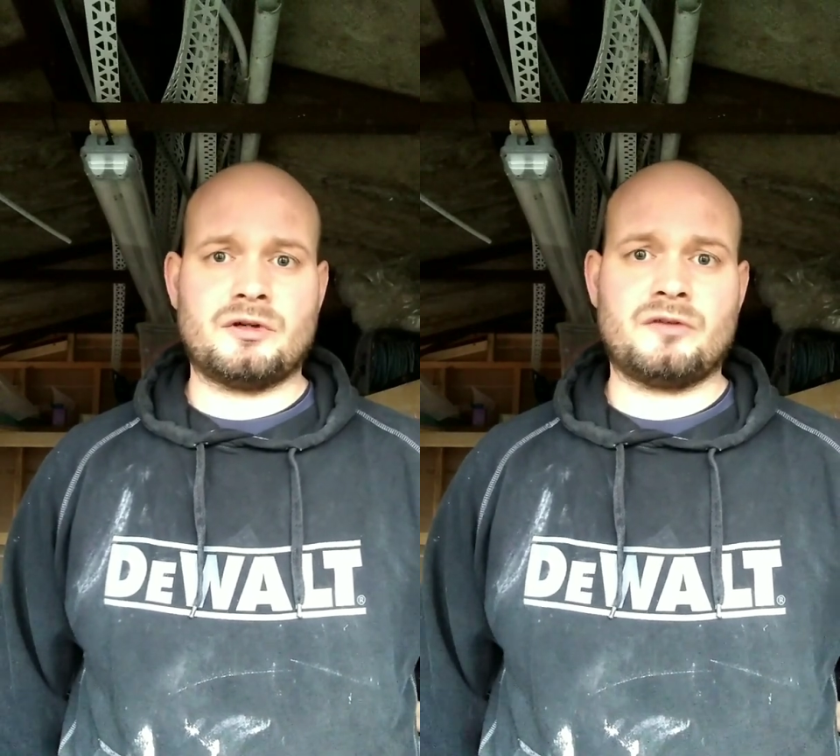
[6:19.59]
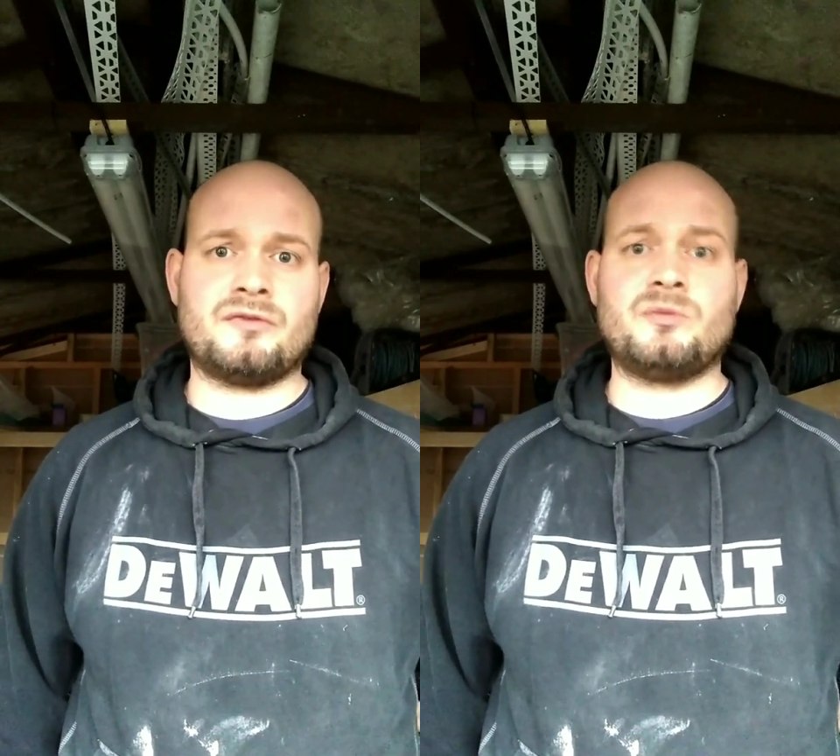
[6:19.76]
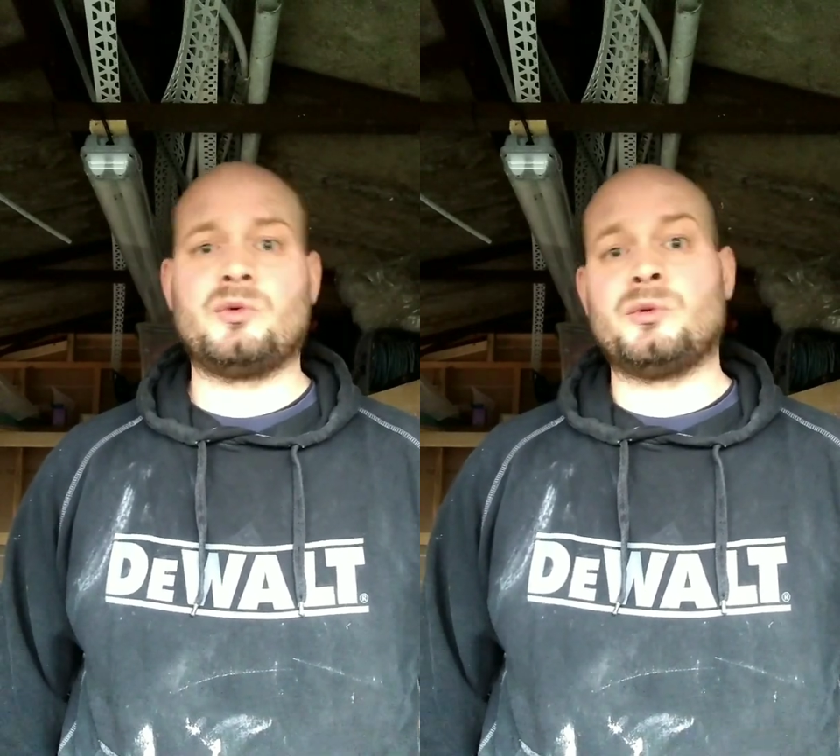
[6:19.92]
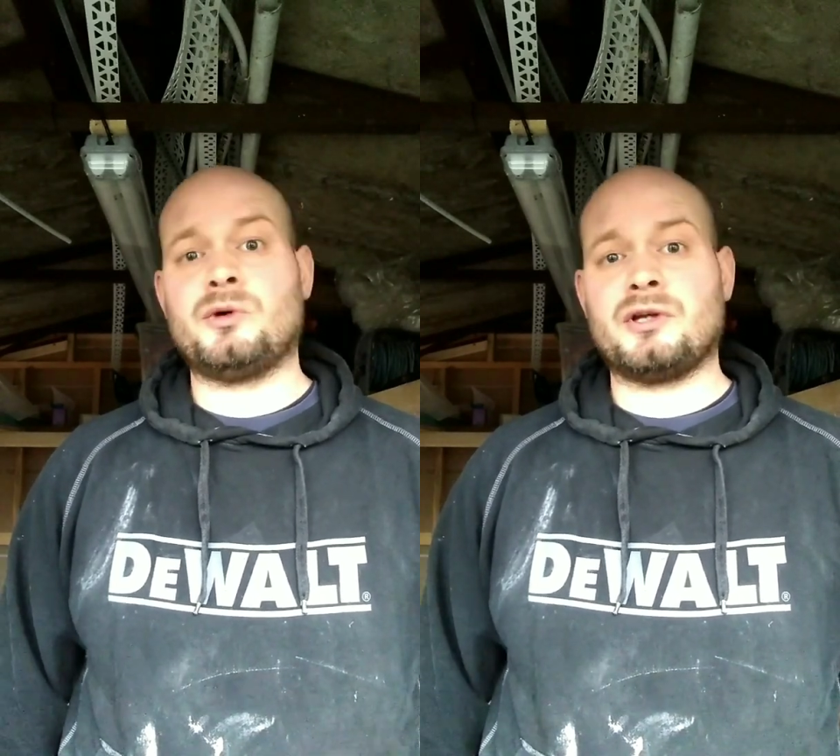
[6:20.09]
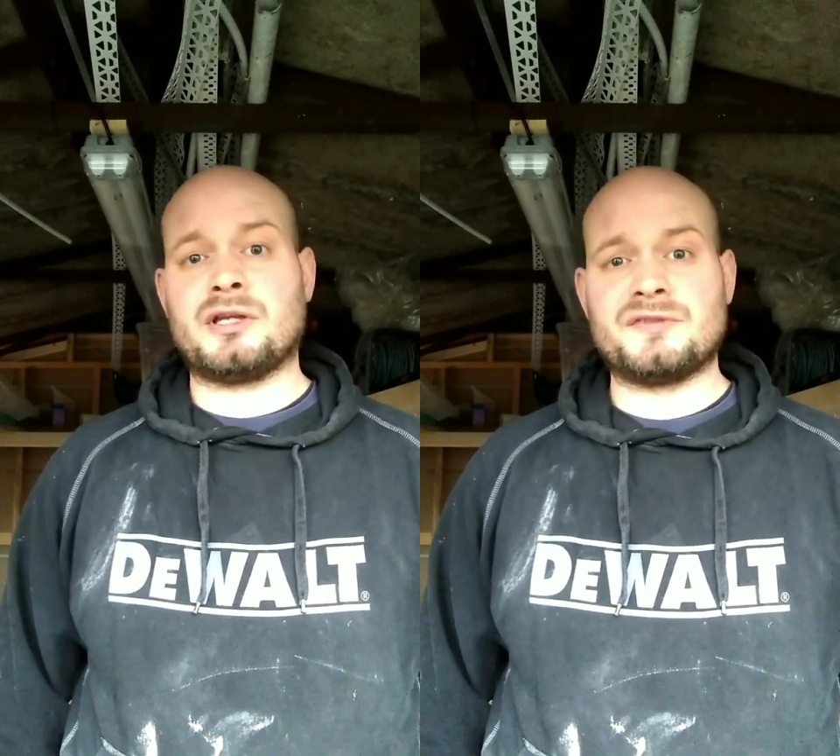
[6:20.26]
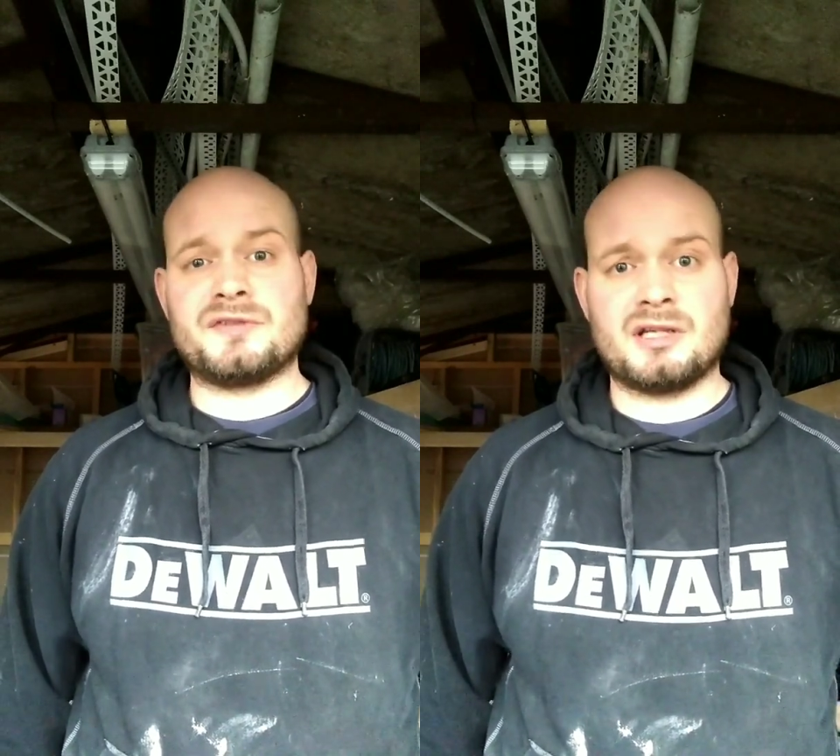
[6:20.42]
Often we're
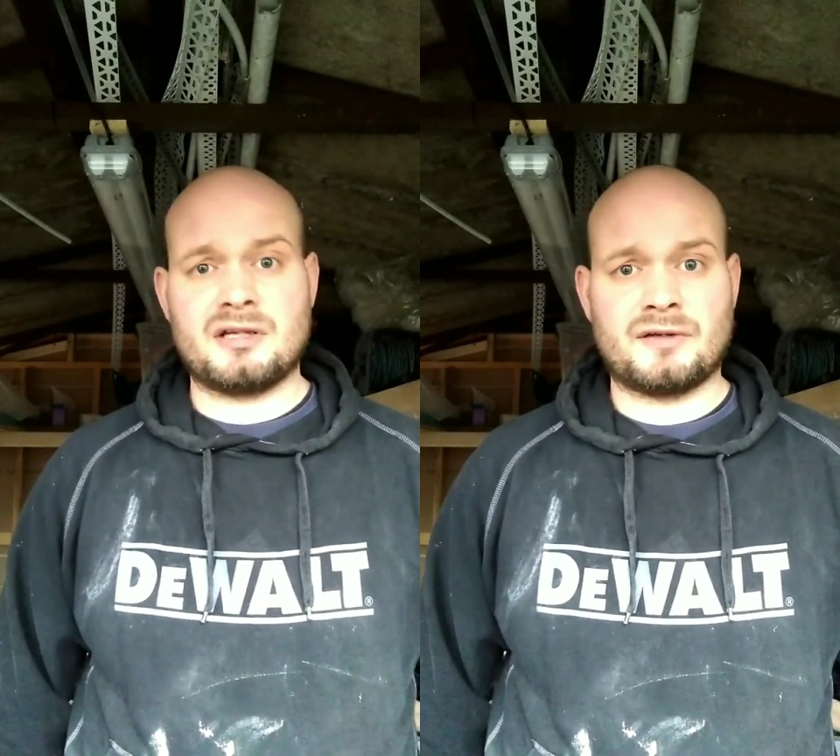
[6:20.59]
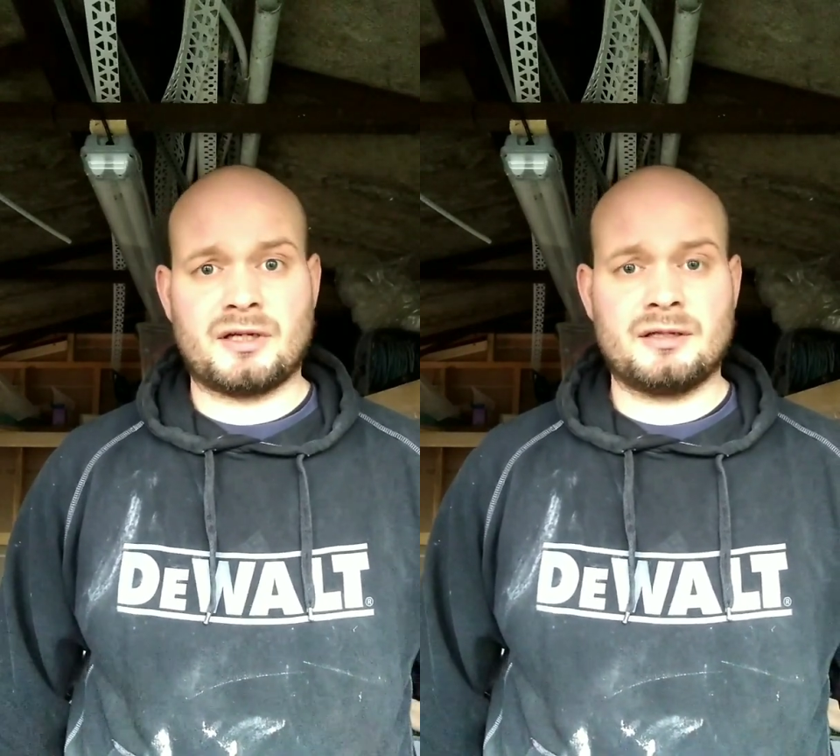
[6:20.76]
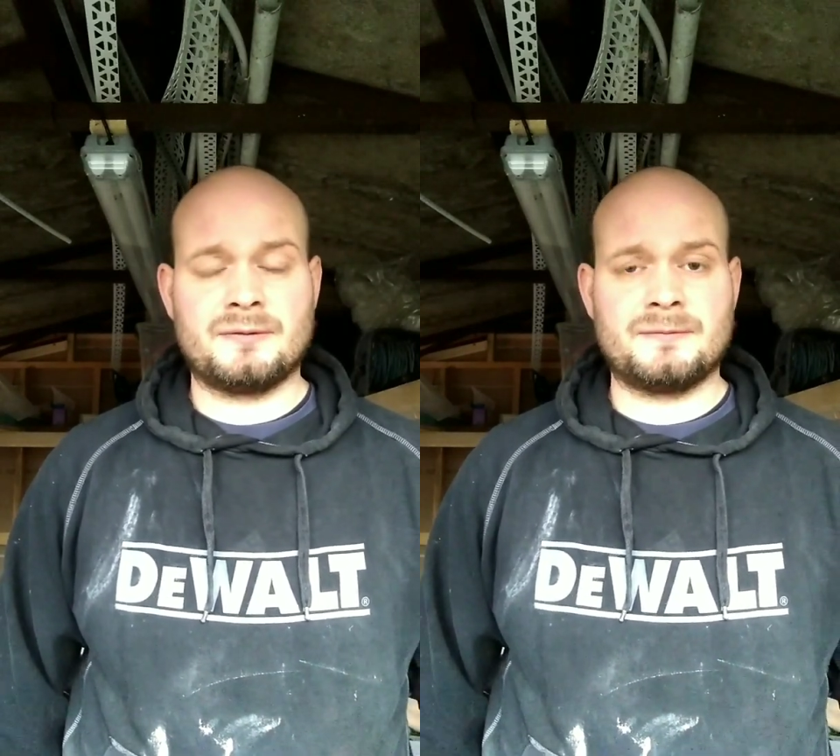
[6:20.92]
working together,